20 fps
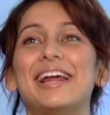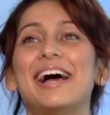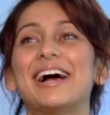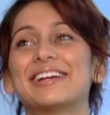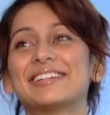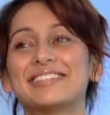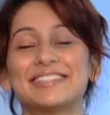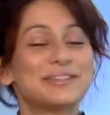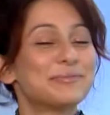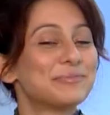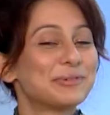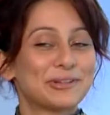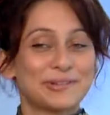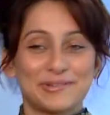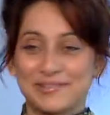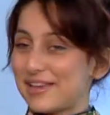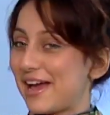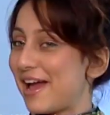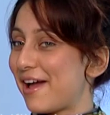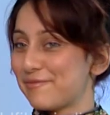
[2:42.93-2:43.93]
actually,
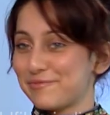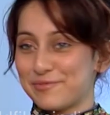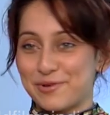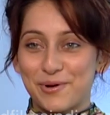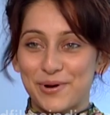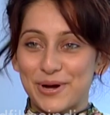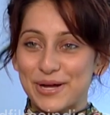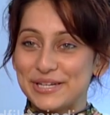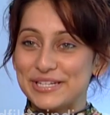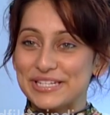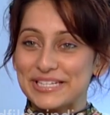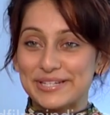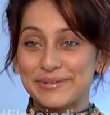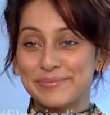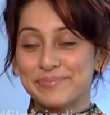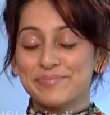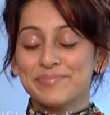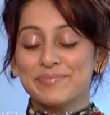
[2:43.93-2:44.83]
because I have no idea.